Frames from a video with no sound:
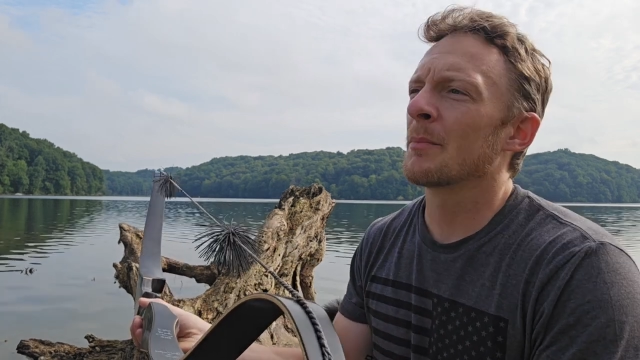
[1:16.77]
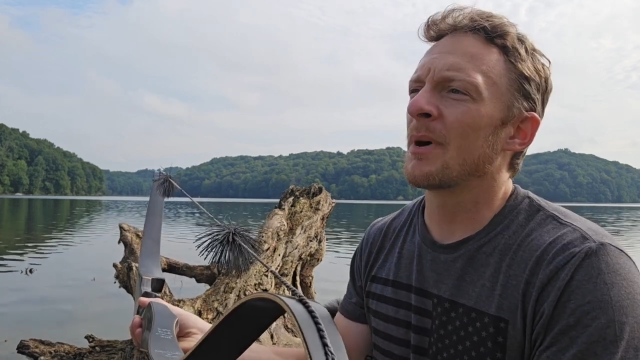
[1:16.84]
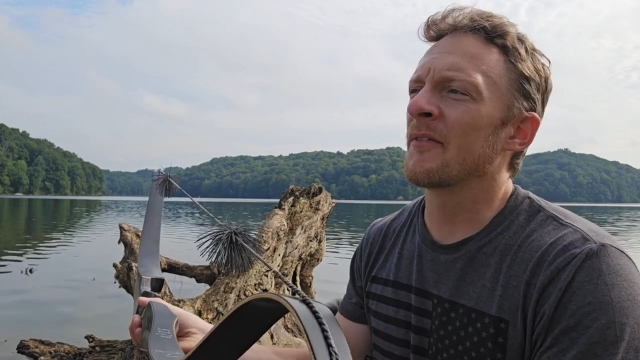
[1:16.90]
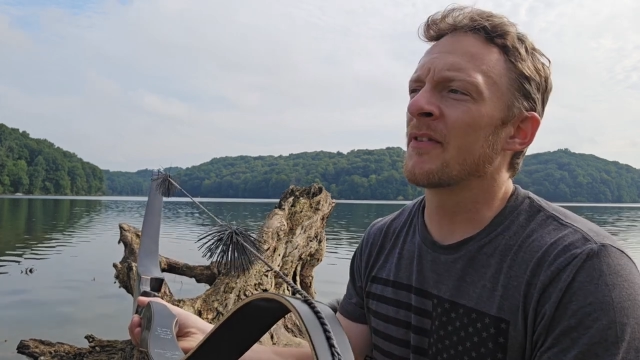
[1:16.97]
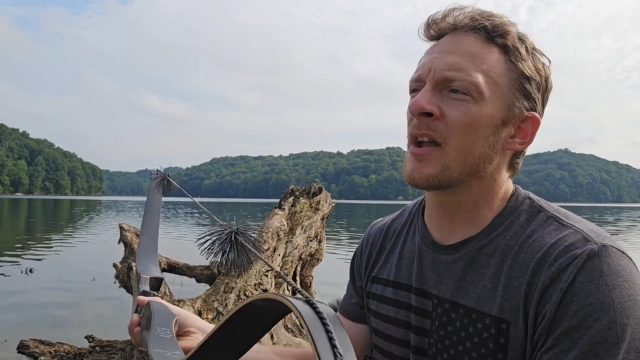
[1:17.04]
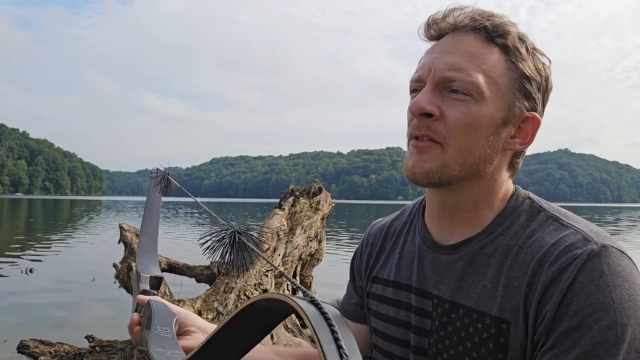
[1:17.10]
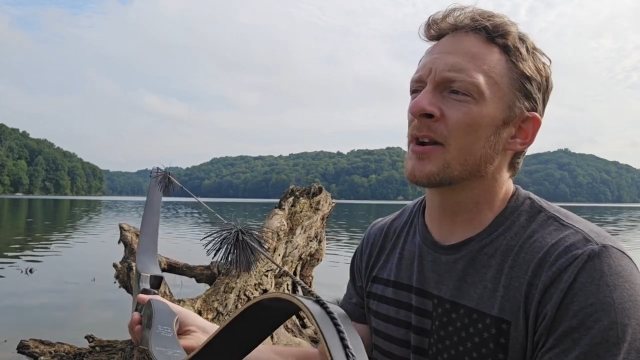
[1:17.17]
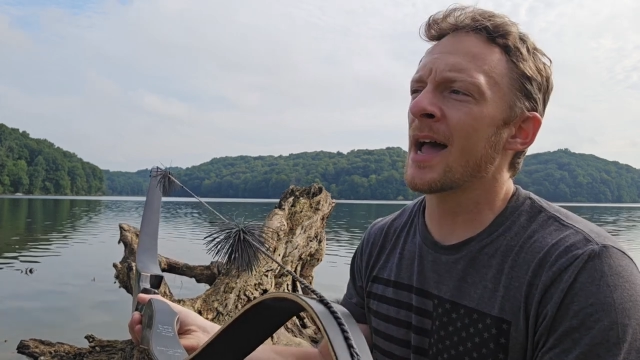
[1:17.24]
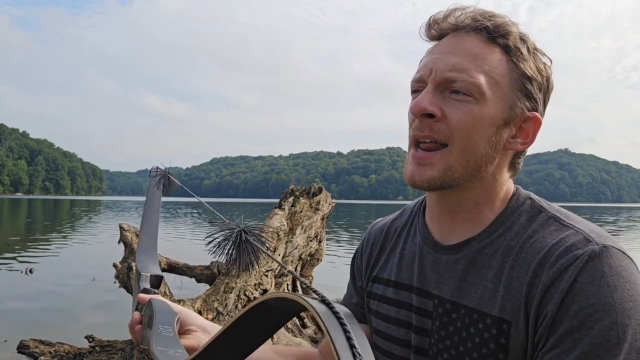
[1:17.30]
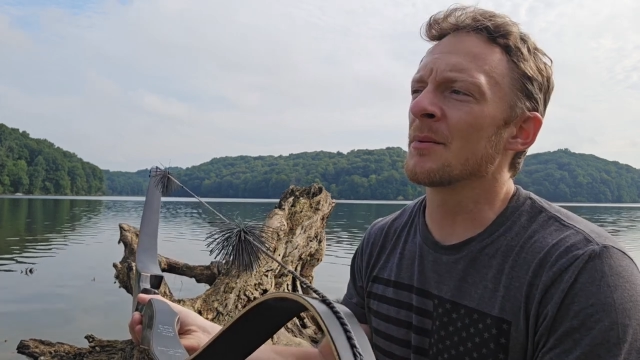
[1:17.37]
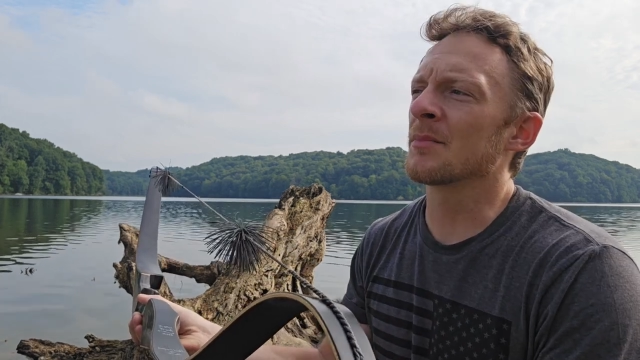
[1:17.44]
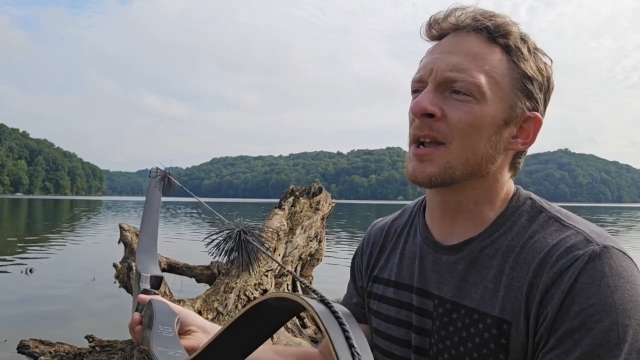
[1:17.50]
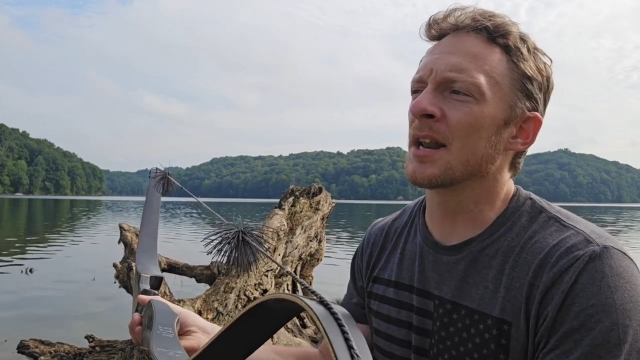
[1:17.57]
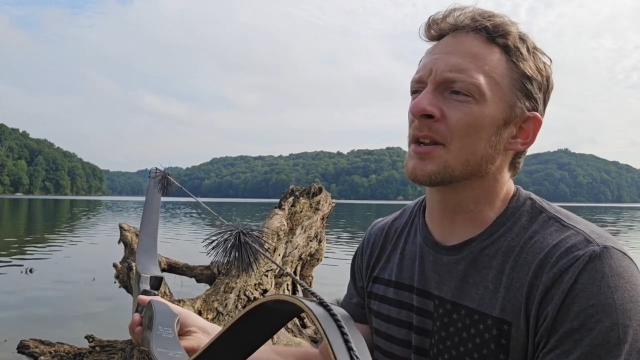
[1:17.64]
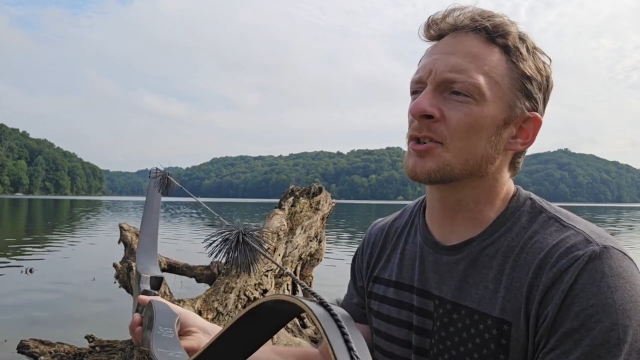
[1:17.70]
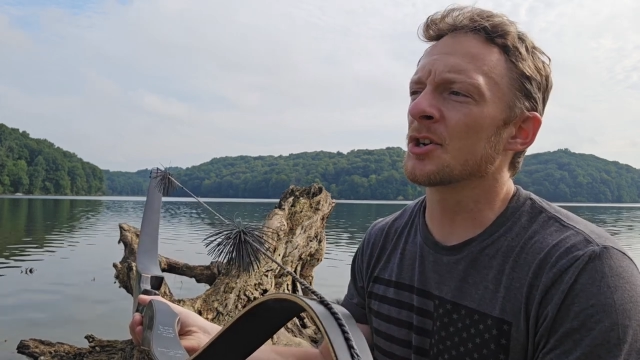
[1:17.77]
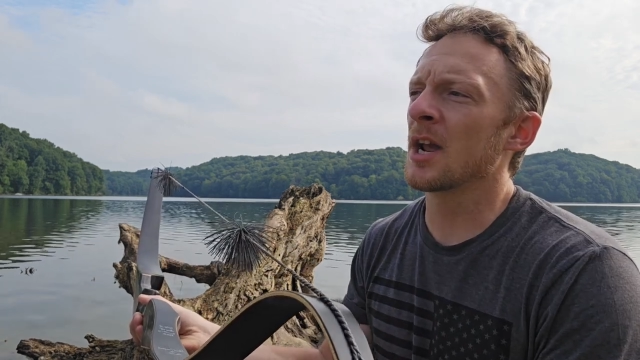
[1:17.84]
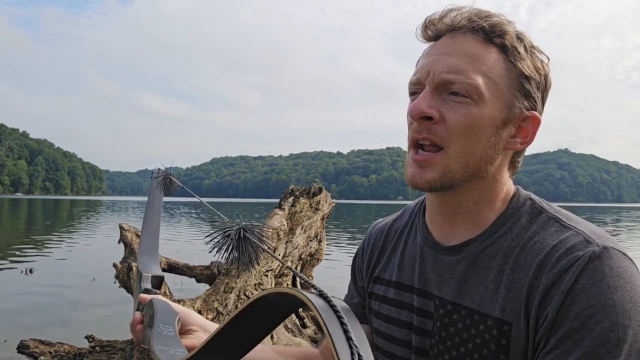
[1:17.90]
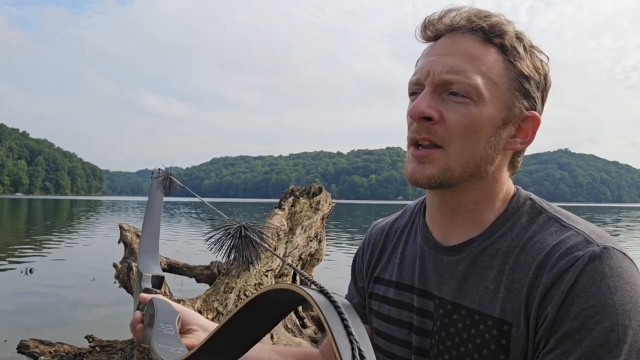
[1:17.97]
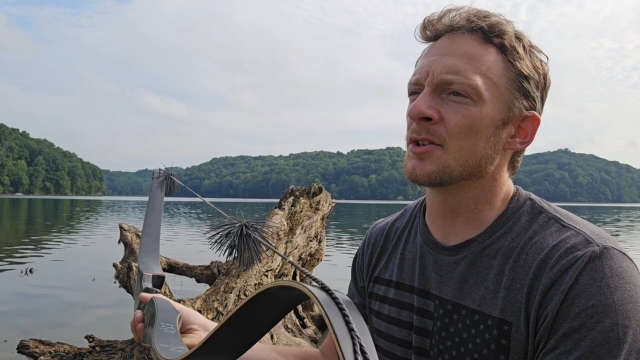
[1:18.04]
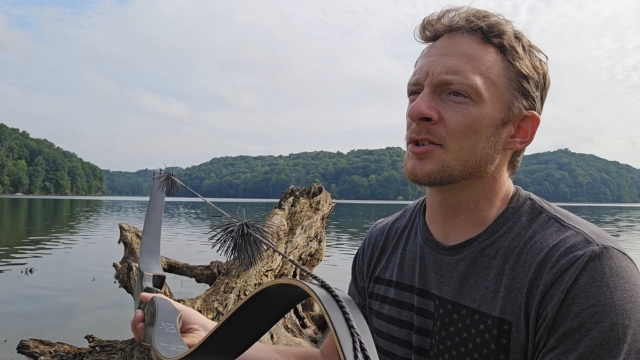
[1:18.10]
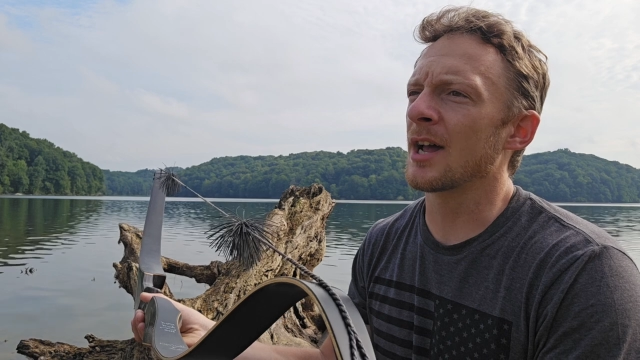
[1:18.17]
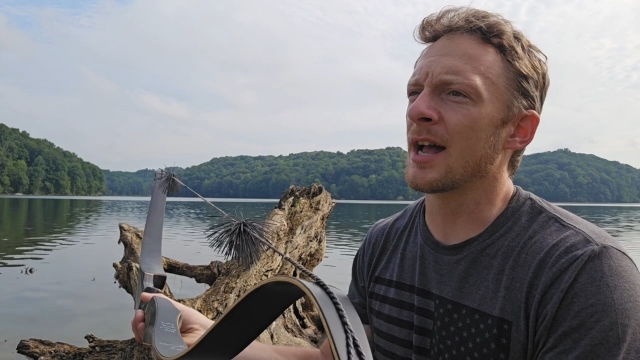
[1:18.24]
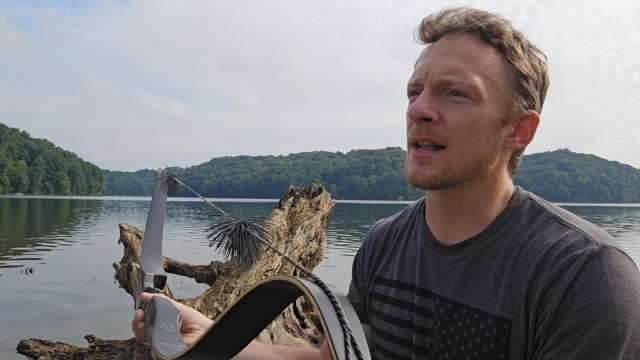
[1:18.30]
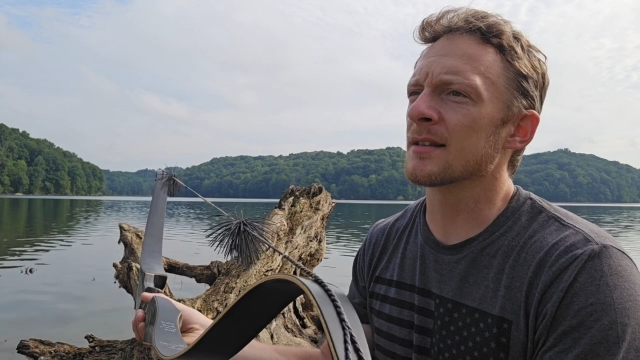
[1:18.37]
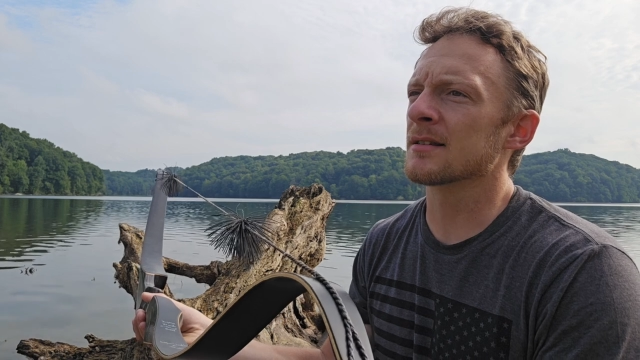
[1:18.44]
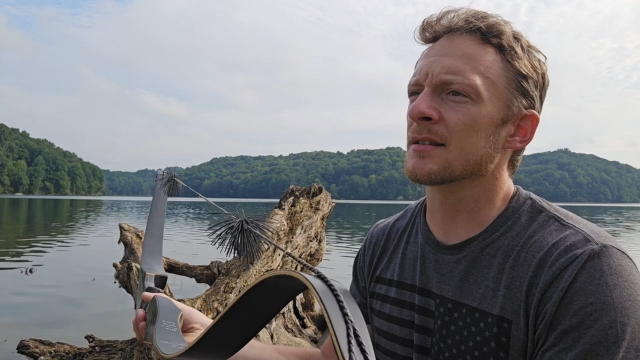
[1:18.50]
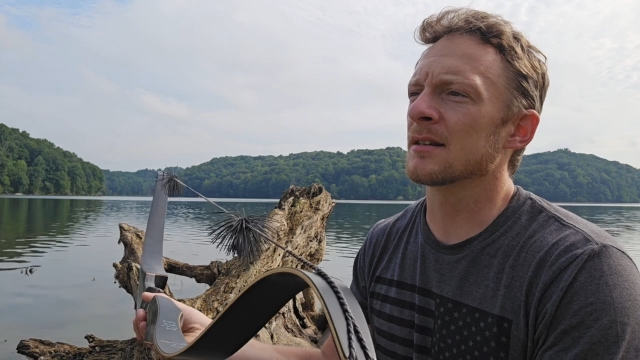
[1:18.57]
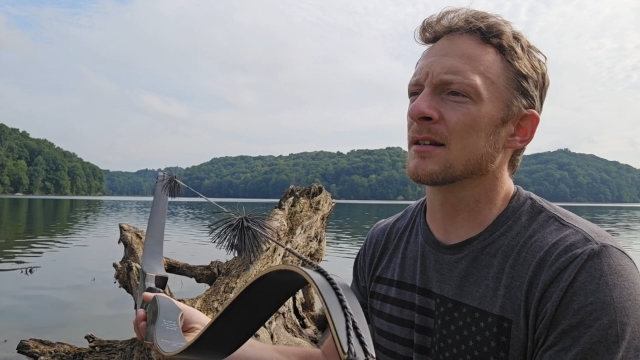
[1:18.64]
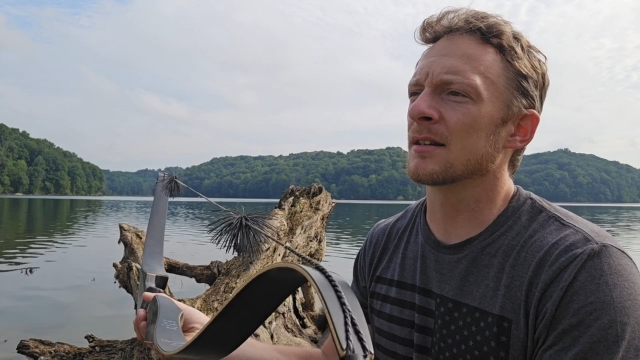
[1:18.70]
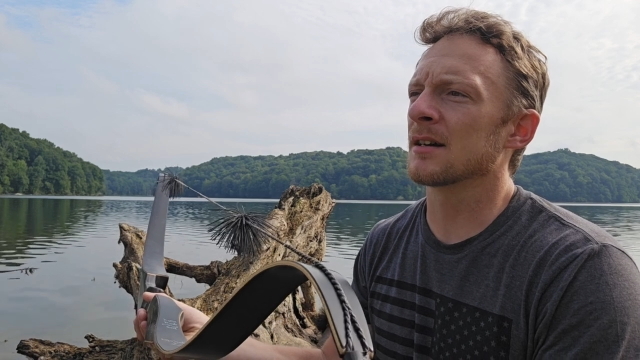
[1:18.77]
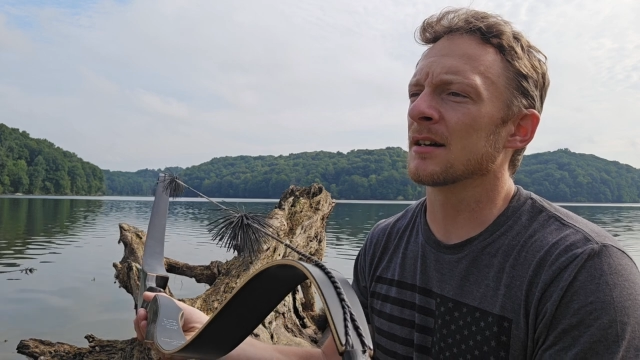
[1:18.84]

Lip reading: My favorite item kind of changed as